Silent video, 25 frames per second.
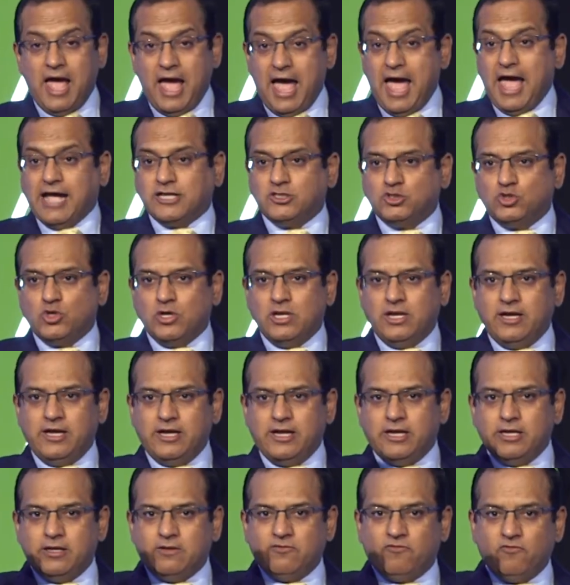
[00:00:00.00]
actually
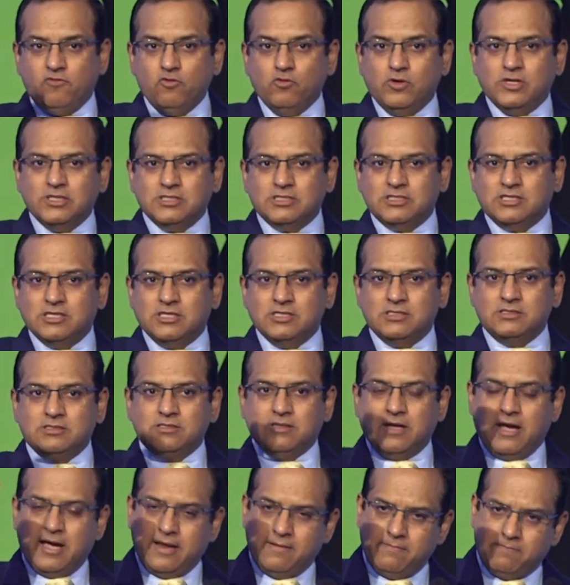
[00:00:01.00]

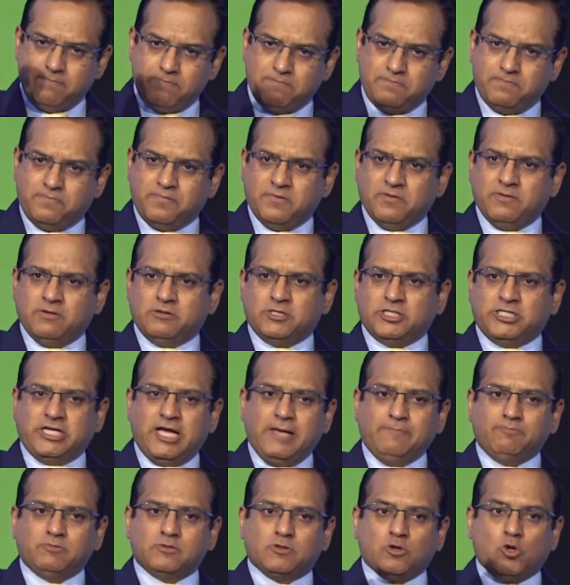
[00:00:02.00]
influences and uh,
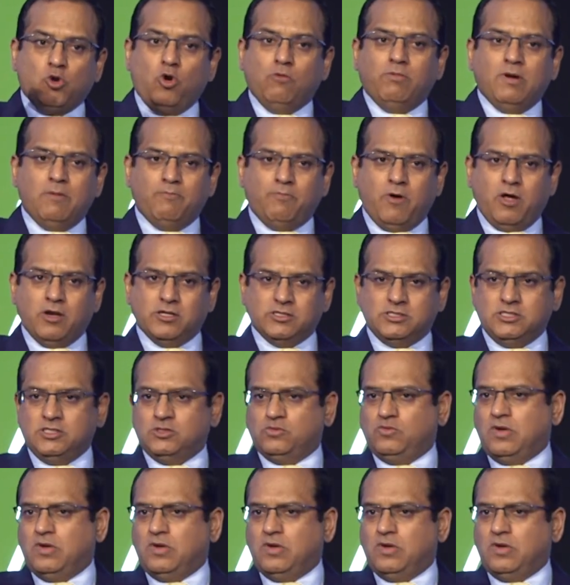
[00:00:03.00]
shapes global policies.